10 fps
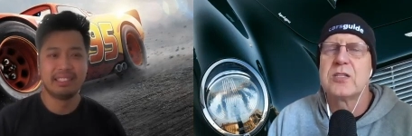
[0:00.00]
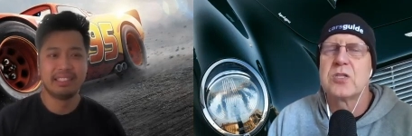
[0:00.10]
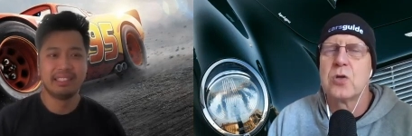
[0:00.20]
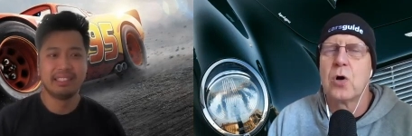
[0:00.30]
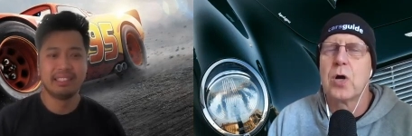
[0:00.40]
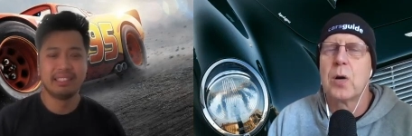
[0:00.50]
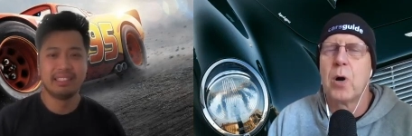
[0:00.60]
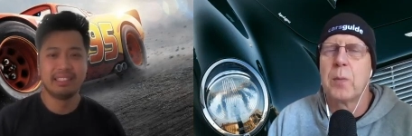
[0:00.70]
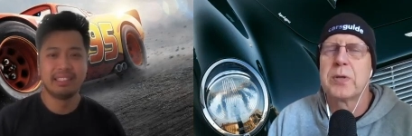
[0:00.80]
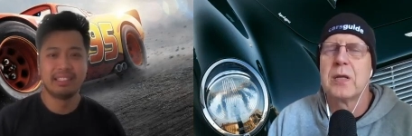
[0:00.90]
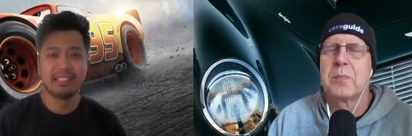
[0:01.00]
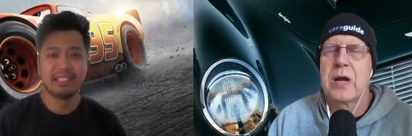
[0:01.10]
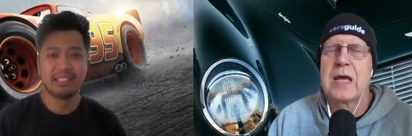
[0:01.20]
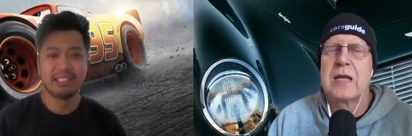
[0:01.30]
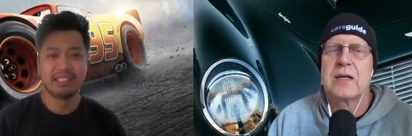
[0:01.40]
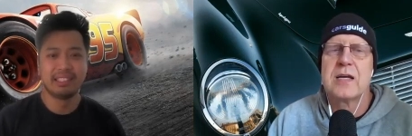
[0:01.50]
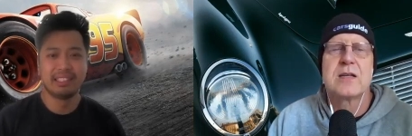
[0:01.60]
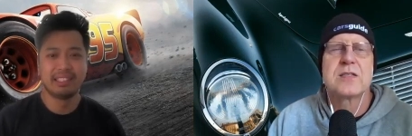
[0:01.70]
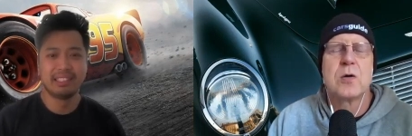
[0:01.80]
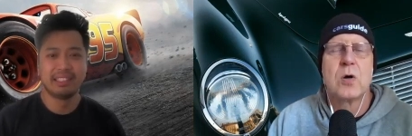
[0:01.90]
Speaker 1: it is not a popular brand
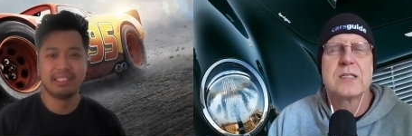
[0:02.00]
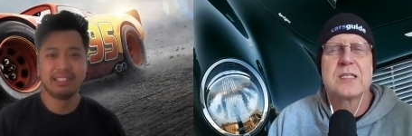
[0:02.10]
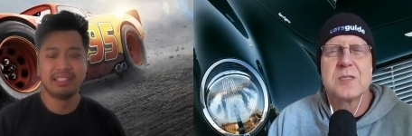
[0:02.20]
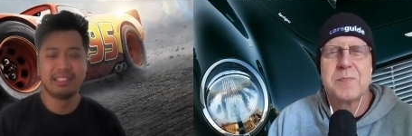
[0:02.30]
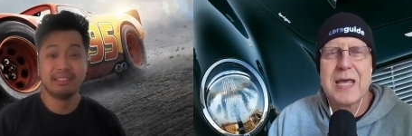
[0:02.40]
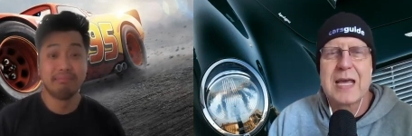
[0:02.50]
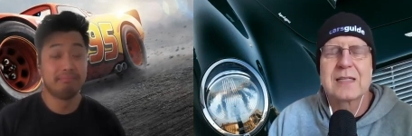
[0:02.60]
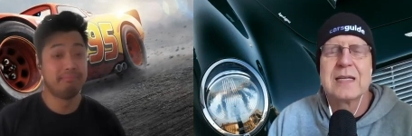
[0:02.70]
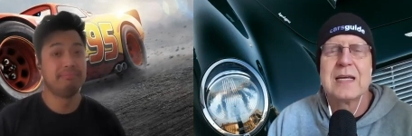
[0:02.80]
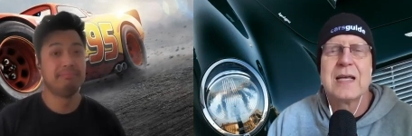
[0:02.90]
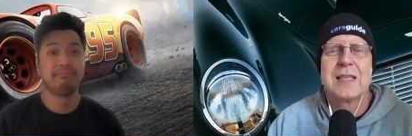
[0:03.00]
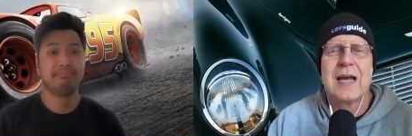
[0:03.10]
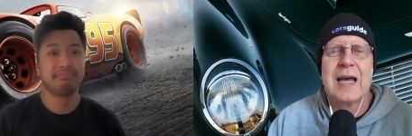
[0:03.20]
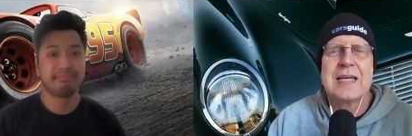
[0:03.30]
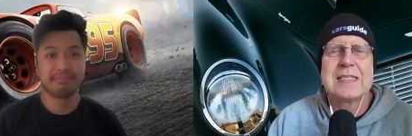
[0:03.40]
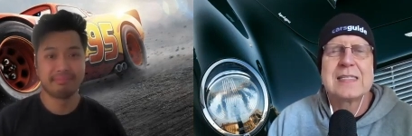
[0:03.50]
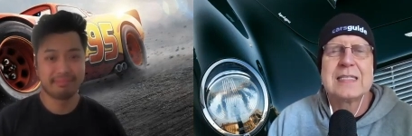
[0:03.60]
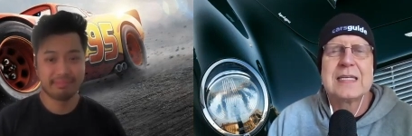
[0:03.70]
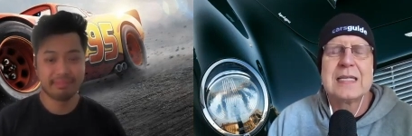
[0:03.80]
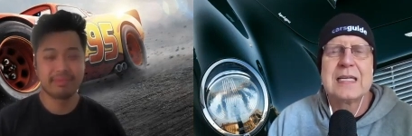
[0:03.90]
either. So I suspect that
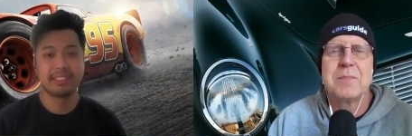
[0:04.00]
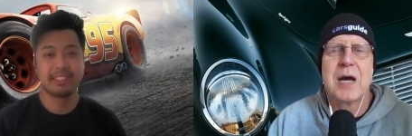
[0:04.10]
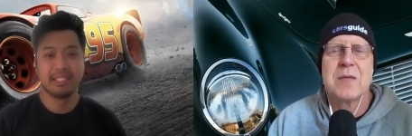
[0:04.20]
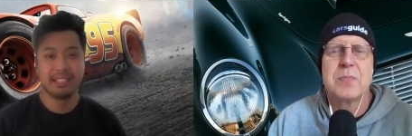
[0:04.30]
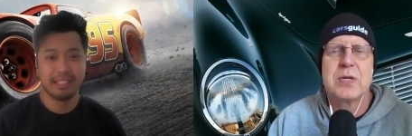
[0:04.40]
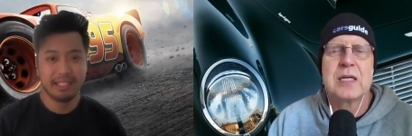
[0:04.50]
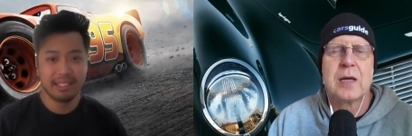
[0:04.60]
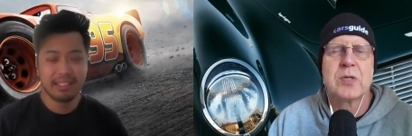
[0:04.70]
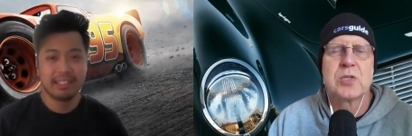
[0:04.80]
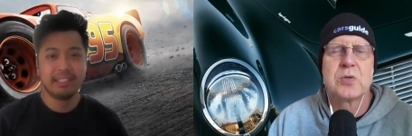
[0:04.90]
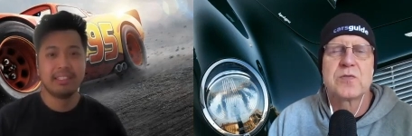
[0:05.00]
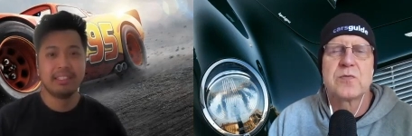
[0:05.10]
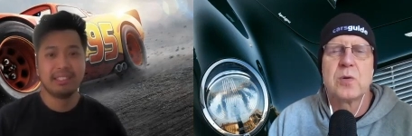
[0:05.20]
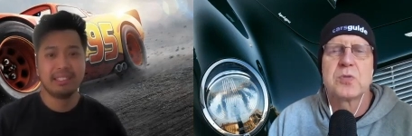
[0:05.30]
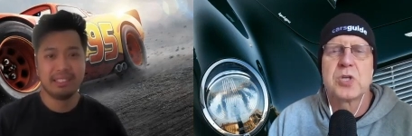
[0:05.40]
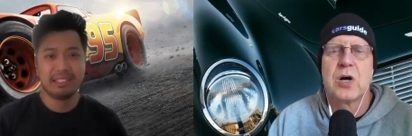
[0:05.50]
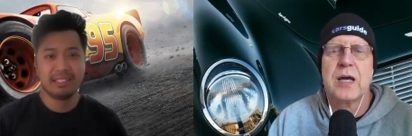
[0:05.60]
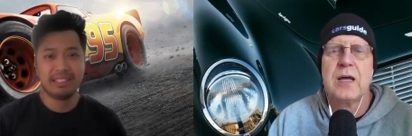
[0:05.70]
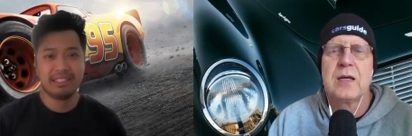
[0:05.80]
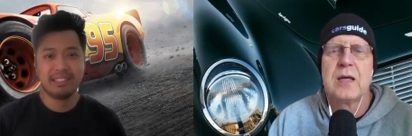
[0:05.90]
ACDE may be coming to us from
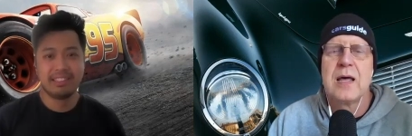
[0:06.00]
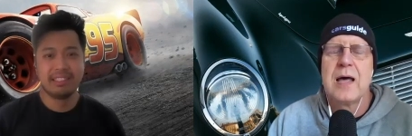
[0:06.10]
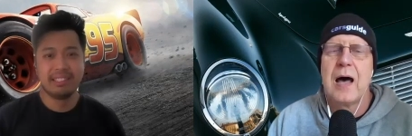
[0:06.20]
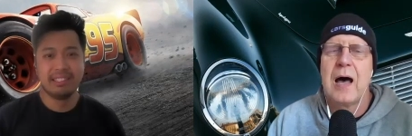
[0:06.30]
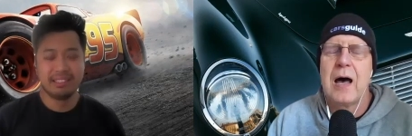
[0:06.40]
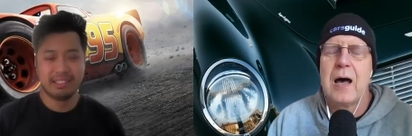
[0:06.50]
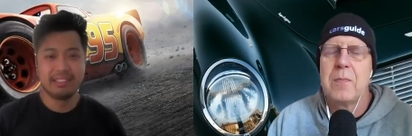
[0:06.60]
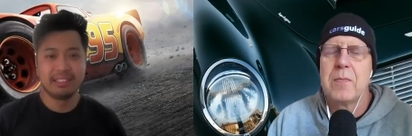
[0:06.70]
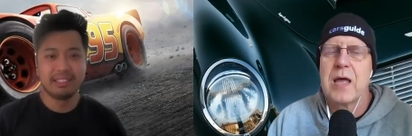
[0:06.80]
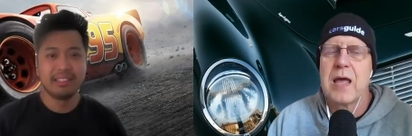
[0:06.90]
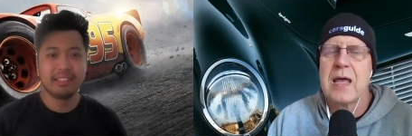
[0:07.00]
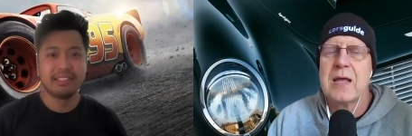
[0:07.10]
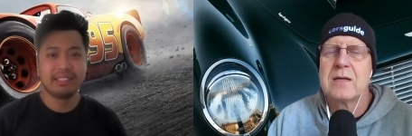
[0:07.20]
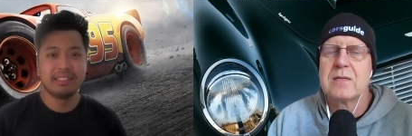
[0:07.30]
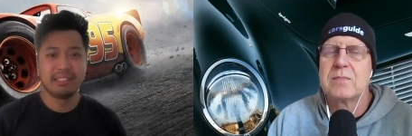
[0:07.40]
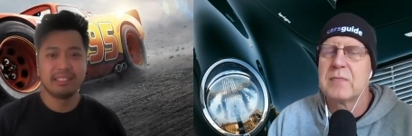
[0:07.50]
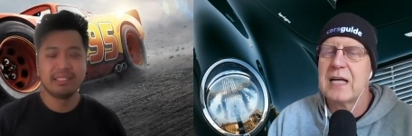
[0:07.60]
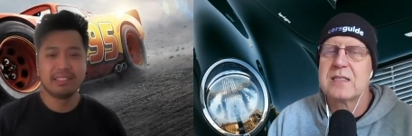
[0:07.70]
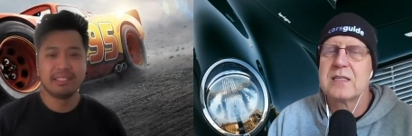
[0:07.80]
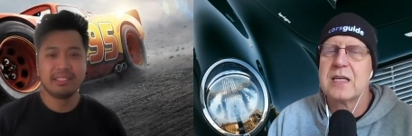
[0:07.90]
China. Um, and
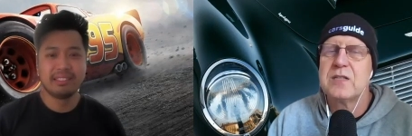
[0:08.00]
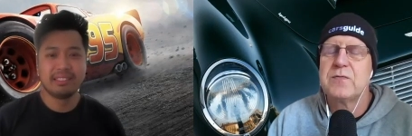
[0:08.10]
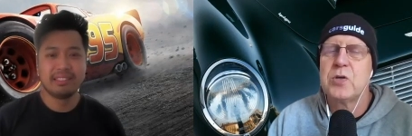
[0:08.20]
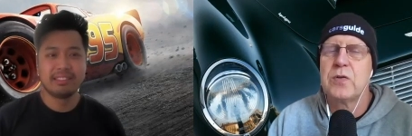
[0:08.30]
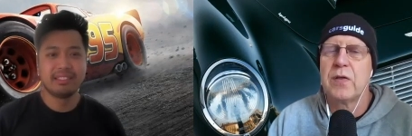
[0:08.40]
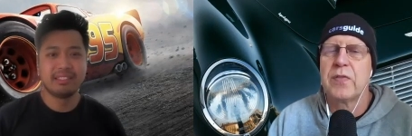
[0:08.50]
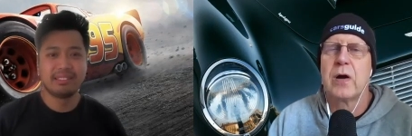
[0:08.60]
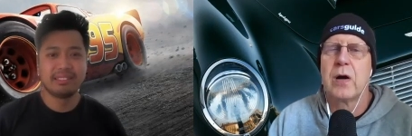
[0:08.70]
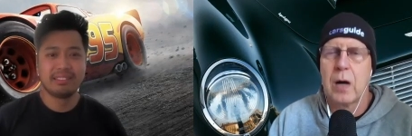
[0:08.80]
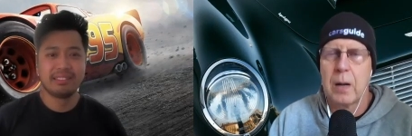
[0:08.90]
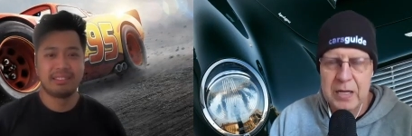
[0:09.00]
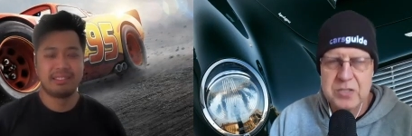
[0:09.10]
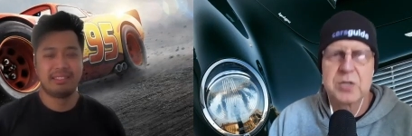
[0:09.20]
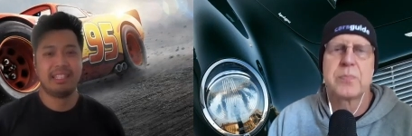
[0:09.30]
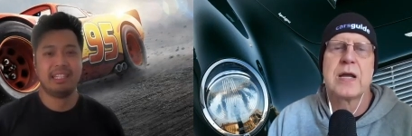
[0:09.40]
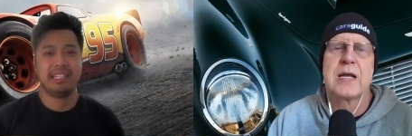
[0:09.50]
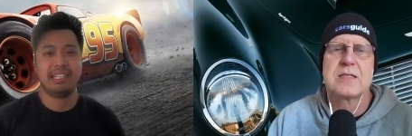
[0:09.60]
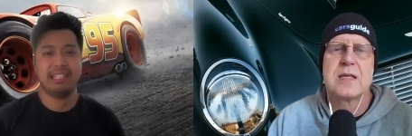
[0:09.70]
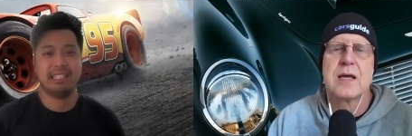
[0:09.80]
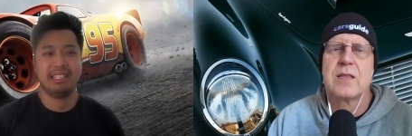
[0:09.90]
that's his view that there are a bunch of
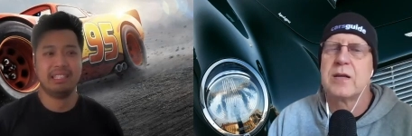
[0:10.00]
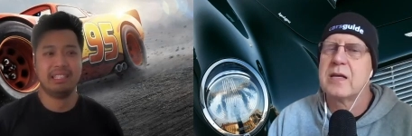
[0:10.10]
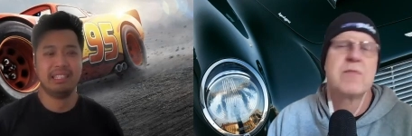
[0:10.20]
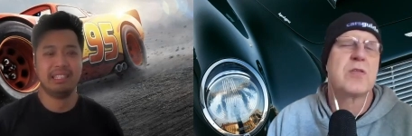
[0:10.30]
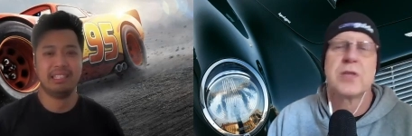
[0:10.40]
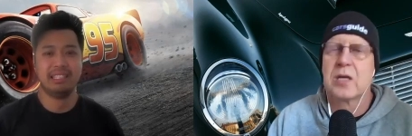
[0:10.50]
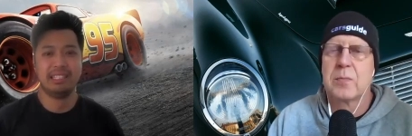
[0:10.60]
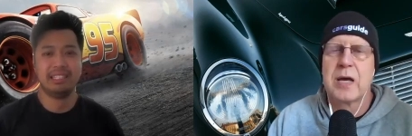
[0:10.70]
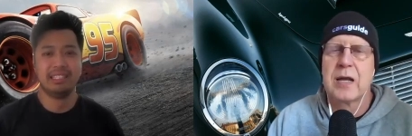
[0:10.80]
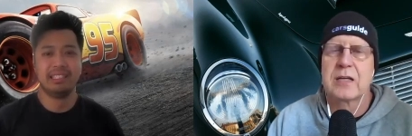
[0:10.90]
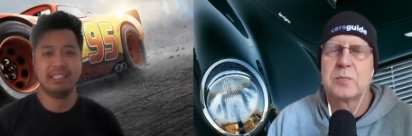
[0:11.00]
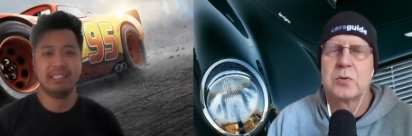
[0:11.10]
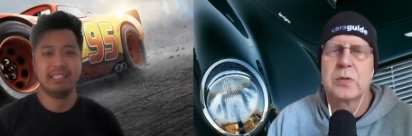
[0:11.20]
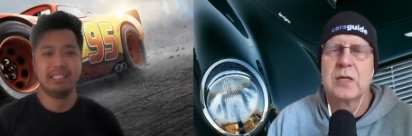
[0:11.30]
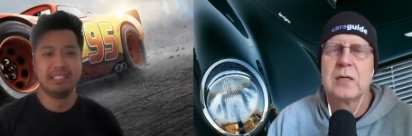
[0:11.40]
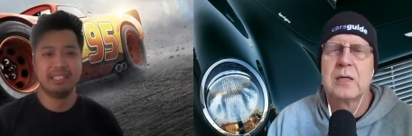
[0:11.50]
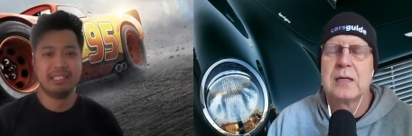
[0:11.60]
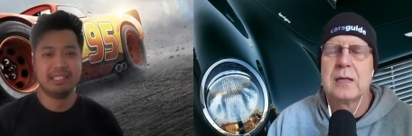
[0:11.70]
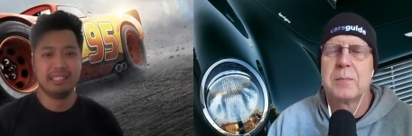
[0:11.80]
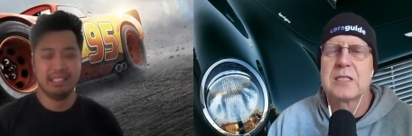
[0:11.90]
brands there that never think about exporting,
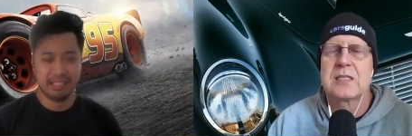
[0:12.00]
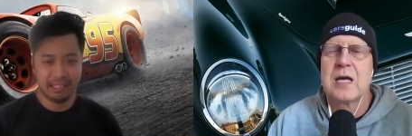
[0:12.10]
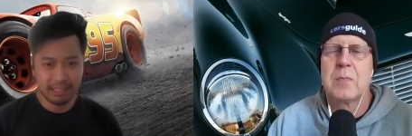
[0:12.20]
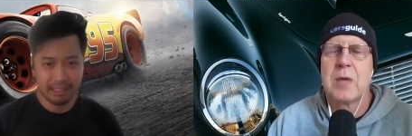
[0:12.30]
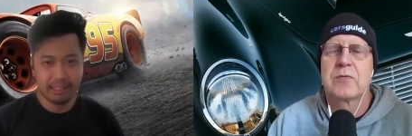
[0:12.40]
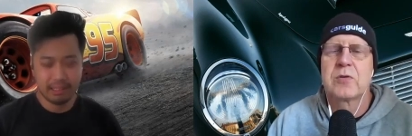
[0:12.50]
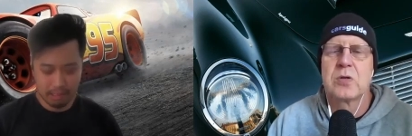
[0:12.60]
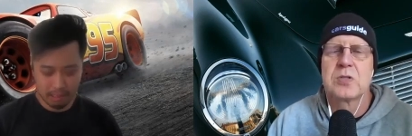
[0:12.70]
but some have